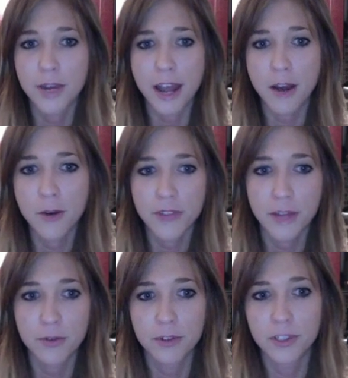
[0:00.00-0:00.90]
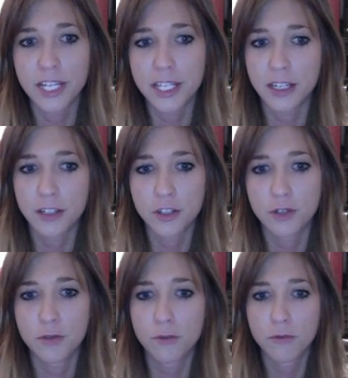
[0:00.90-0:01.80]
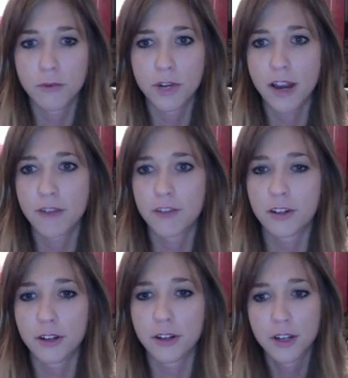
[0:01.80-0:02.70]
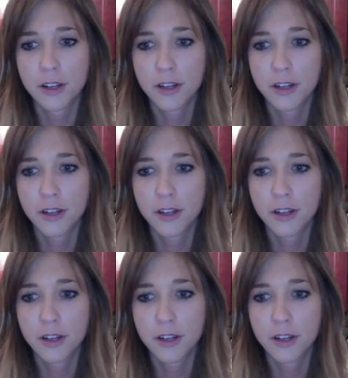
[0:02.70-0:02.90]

went out that were linking to whatever